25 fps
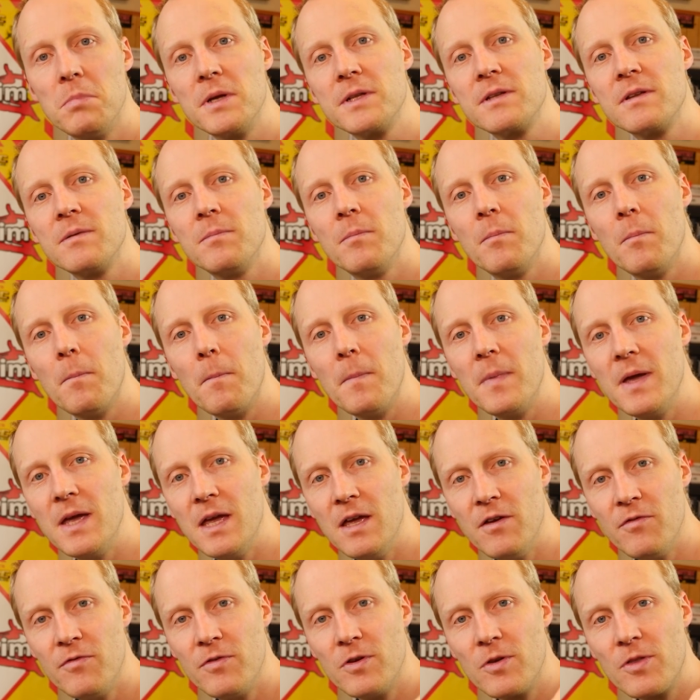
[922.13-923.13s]
But
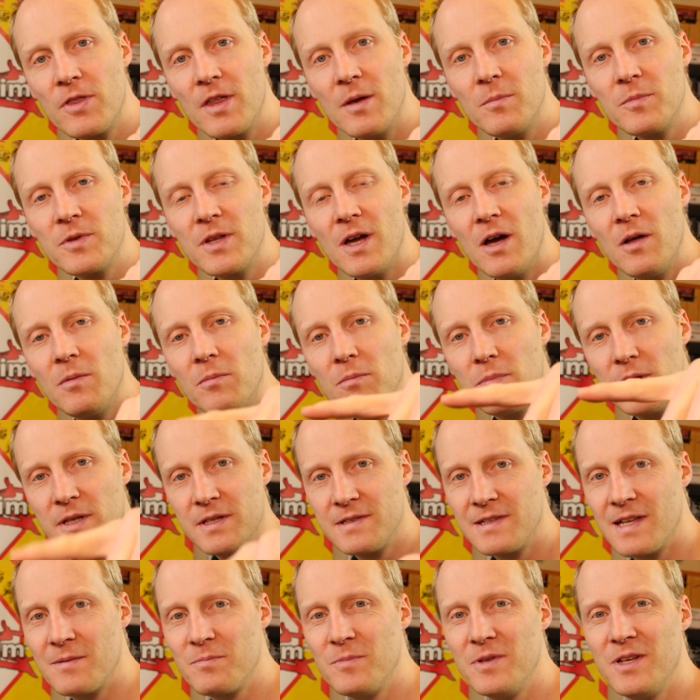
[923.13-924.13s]
if you thumb down,
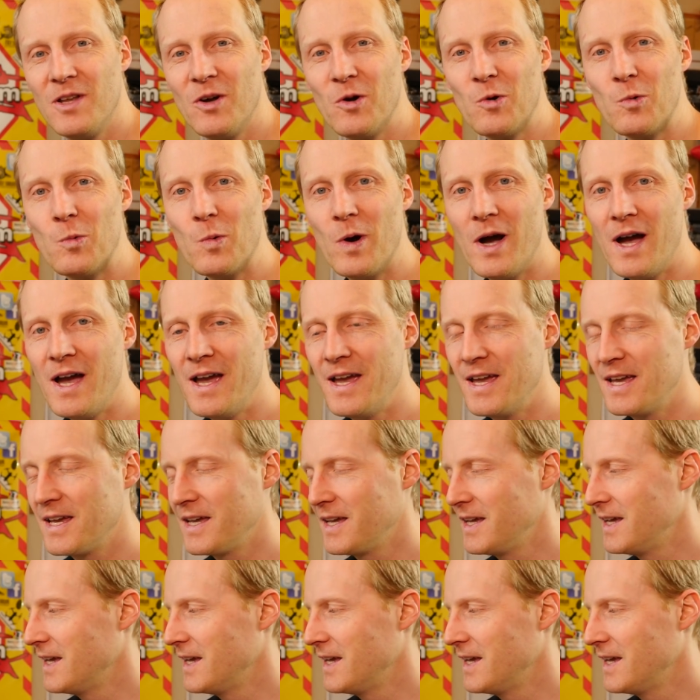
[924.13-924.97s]
please let me know why.